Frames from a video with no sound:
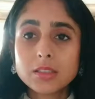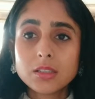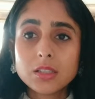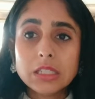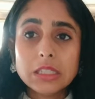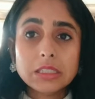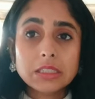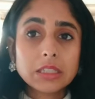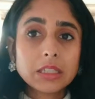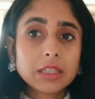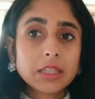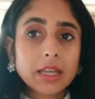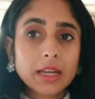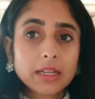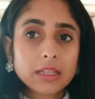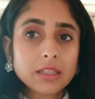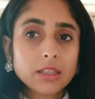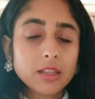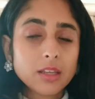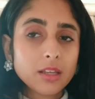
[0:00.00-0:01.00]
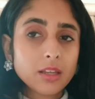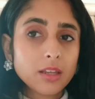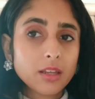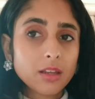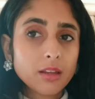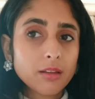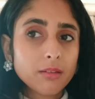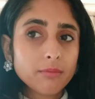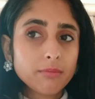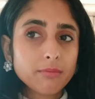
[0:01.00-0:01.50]
the reason that
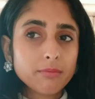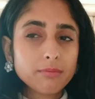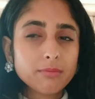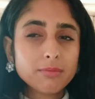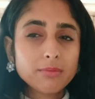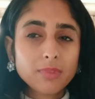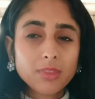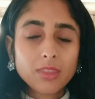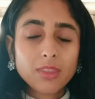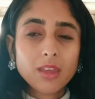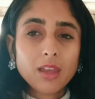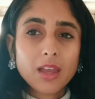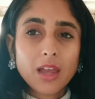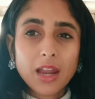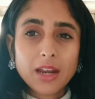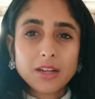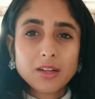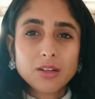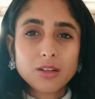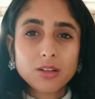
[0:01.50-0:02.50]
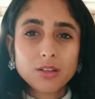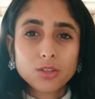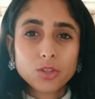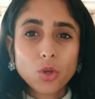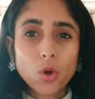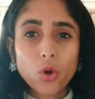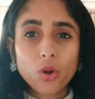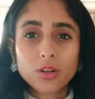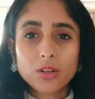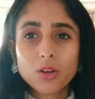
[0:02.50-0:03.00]
they kind of
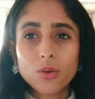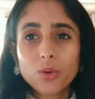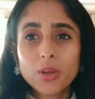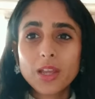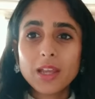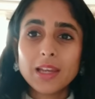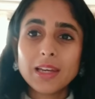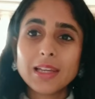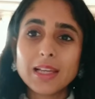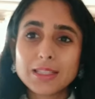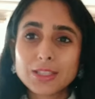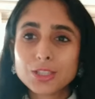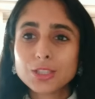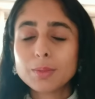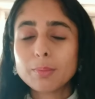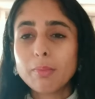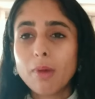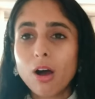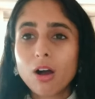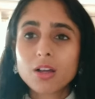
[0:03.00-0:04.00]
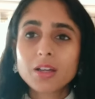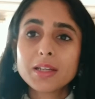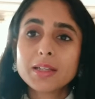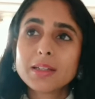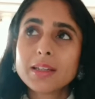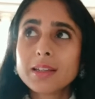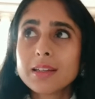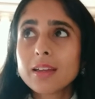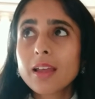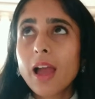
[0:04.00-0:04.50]
thought, okay, let's
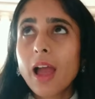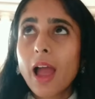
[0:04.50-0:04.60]
market it